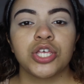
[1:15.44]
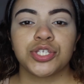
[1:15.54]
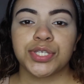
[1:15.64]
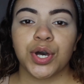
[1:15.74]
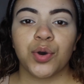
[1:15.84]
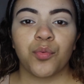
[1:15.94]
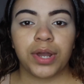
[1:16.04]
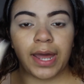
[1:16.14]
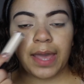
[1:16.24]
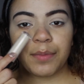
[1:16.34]
So
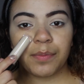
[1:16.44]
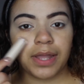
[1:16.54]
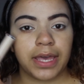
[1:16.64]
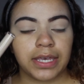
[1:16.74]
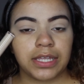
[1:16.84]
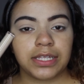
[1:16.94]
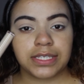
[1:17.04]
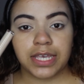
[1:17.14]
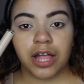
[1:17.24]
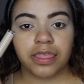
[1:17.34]
when I'm applying it,
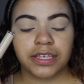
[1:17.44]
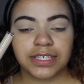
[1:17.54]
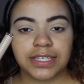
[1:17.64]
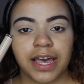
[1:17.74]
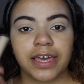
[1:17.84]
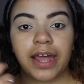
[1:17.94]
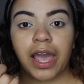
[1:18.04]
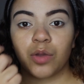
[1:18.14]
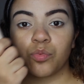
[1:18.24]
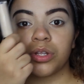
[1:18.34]
let's say on this side,
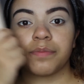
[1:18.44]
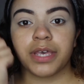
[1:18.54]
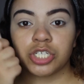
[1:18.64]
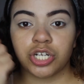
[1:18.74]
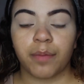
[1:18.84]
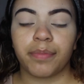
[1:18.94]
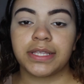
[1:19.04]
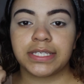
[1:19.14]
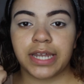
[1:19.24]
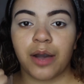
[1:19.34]
I will make sure I
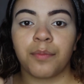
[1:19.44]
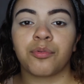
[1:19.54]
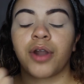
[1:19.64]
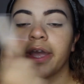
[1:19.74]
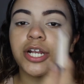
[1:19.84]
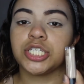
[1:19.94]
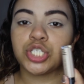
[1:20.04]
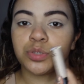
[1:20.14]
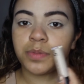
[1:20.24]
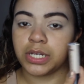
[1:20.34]
blend it out prior
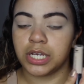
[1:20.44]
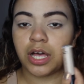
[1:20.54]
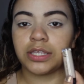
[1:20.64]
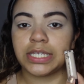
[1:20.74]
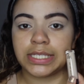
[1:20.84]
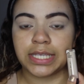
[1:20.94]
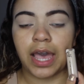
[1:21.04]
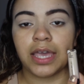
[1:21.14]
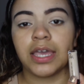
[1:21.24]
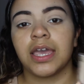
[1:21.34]
to putting it on this
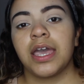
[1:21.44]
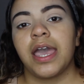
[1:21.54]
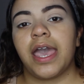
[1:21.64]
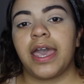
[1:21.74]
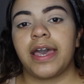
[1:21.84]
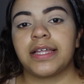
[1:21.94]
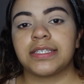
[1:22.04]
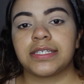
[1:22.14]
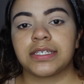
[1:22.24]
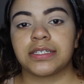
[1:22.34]
side.
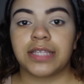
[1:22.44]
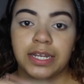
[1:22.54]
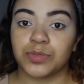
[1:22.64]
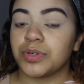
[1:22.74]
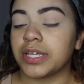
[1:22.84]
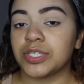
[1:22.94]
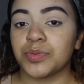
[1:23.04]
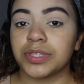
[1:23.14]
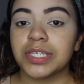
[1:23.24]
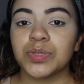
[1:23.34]
And that is what I do
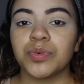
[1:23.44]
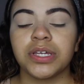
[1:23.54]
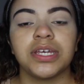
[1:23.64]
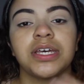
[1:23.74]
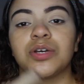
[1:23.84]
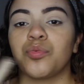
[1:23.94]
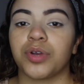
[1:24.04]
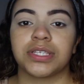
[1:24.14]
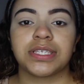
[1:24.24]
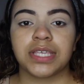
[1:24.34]
with this one. It
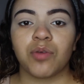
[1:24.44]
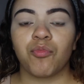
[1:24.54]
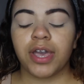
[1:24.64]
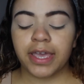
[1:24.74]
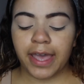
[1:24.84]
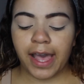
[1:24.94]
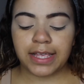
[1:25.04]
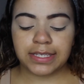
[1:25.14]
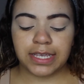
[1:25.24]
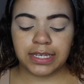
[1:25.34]
works the same way. It
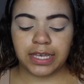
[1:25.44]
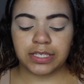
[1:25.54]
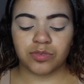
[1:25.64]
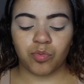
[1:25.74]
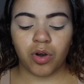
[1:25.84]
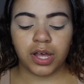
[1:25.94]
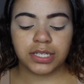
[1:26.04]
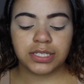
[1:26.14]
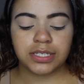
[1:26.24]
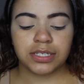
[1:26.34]
has a nice
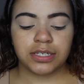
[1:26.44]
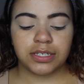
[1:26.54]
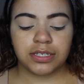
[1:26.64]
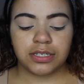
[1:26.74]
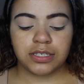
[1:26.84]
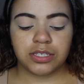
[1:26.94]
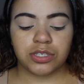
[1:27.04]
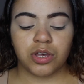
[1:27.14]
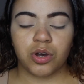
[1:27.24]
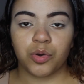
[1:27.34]
wand.
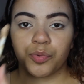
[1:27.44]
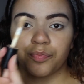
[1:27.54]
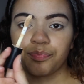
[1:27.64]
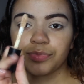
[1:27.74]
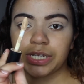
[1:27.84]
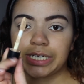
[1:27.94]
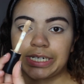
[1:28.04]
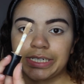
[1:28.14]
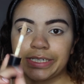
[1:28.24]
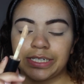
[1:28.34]
So
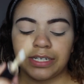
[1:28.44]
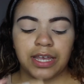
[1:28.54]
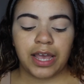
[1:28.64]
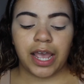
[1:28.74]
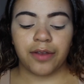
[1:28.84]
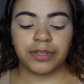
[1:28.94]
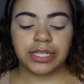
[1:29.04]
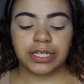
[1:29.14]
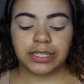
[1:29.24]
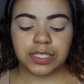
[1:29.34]
I really
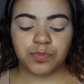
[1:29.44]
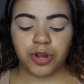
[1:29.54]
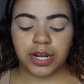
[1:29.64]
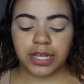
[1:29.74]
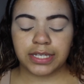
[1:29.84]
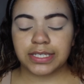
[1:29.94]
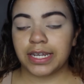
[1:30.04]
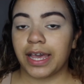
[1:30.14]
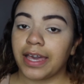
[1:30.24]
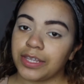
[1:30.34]
like this product and
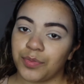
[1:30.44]
I highly